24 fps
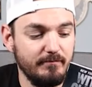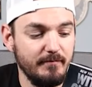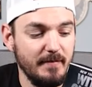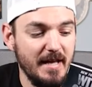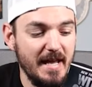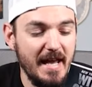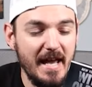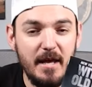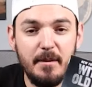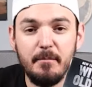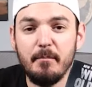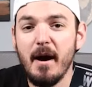
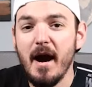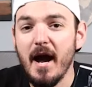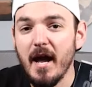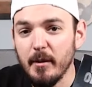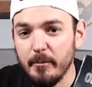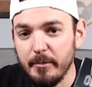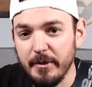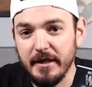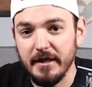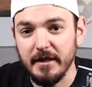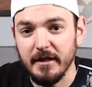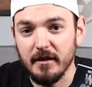in my
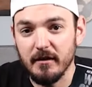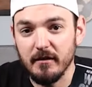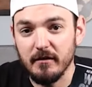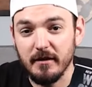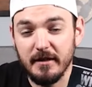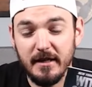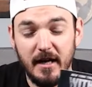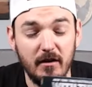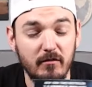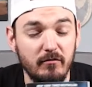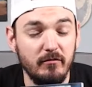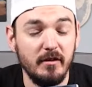opinion, and
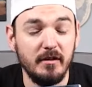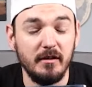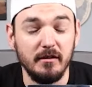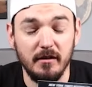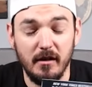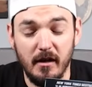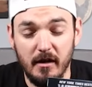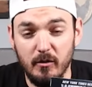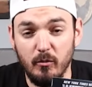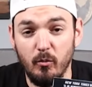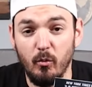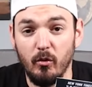I've read a
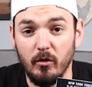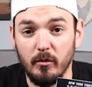lot of war